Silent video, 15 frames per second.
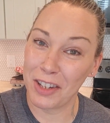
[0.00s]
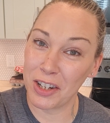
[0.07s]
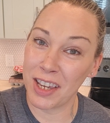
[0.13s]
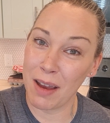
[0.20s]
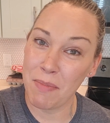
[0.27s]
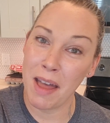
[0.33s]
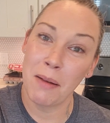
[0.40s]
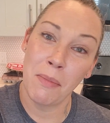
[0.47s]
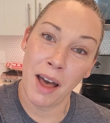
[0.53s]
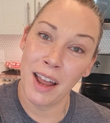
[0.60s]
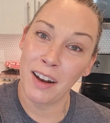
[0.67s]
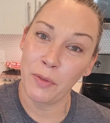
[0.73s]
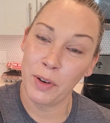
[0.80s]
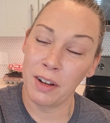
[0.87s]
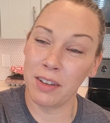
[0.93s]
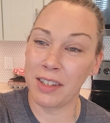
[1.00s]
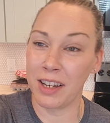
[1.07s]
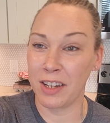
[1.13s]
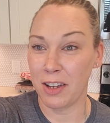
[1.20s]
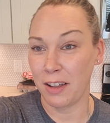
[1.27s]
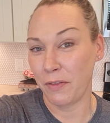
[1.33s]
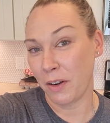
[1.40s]
Just keep that in mind if we don't
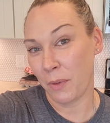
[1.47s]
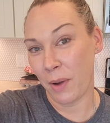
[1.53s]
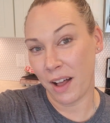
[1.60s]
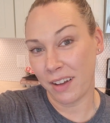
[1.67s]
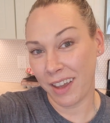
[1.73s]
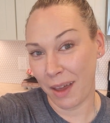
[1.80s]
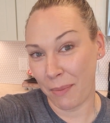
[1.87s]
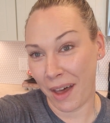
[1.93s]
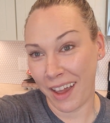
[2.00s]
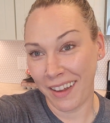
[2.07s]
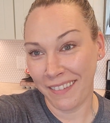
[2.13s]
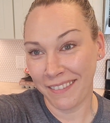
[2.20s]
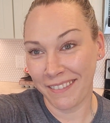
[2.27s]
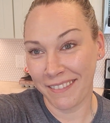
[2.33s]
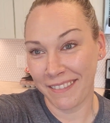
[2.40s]
see each other for a while. Okay, bye.